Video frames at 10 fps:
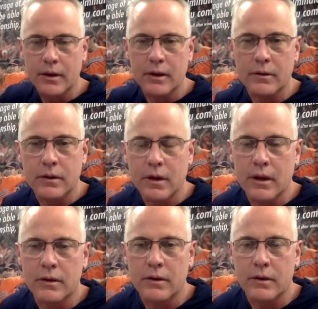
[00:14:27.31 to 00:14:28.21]

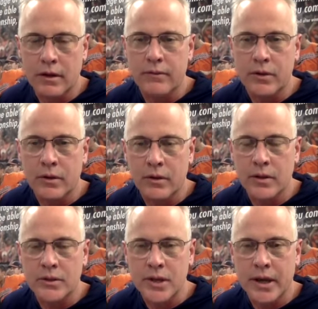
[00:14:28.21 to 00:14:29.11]
and giving you
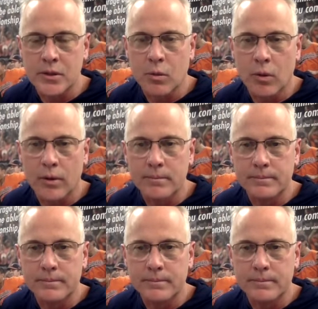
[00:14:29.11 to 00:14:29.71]
this nice award.